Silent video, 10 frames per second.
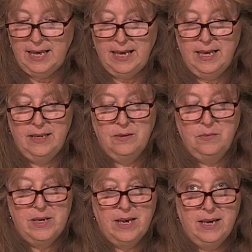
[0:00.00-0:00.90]
And
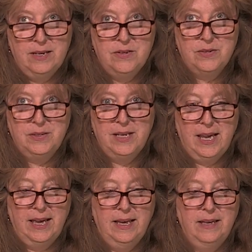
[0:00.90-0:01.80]
we actually
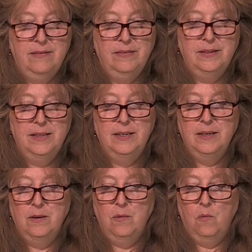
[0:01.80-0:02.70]
have
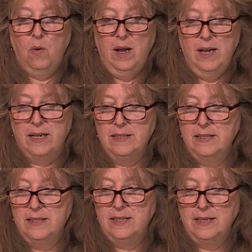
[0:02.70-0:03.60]

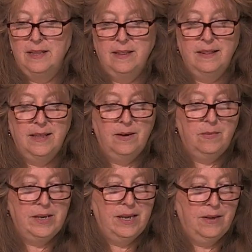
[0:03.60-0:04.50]
wands that
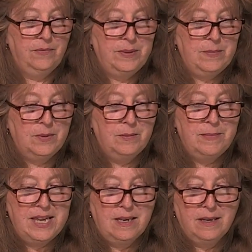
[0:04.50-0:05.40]
we have people
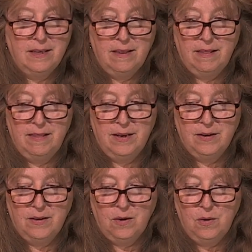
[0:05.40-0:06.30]
make
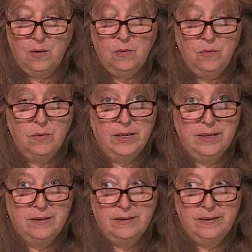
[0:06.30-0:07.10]
their own.